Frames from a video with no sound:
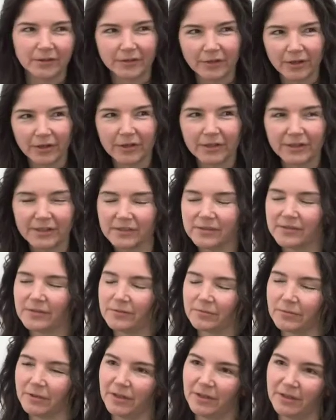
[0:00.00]
nowadays
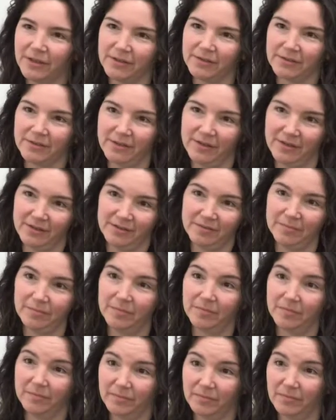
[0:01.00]
as well, his
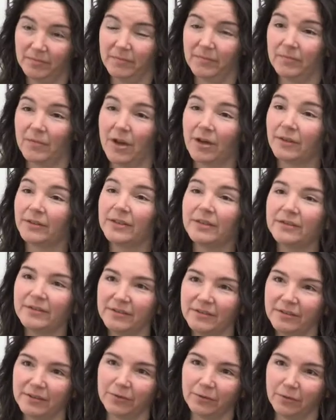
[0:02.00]

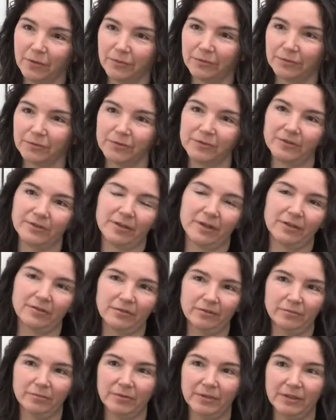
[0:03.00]
artistic oeuvre starts
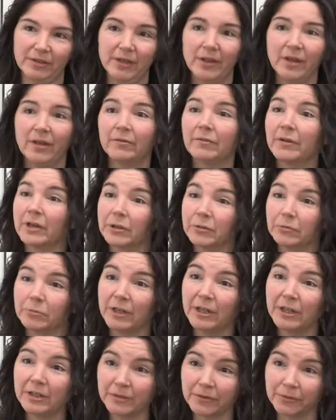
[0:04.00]
to be very
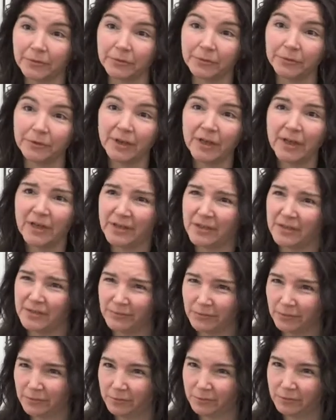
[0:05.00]
well known. His
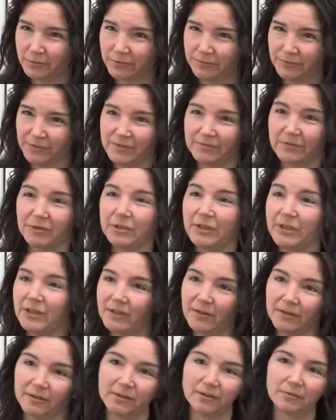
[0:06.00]
photography is very
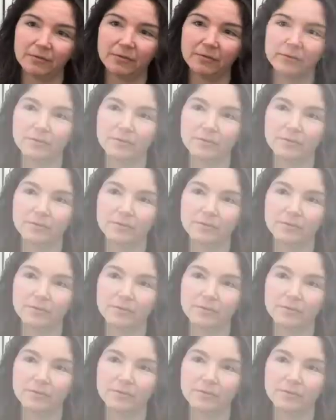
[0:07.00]
little known.